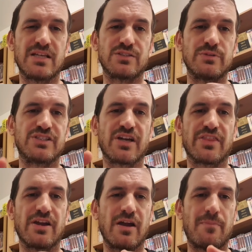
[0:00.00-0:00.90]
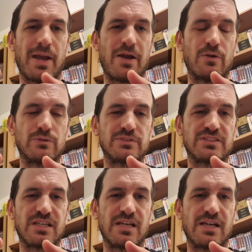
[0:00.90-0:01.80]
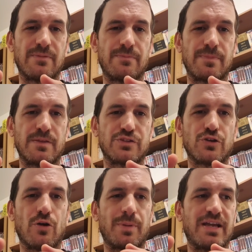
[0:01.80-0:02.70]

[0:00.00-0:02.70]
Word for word: to each other about um, the shop,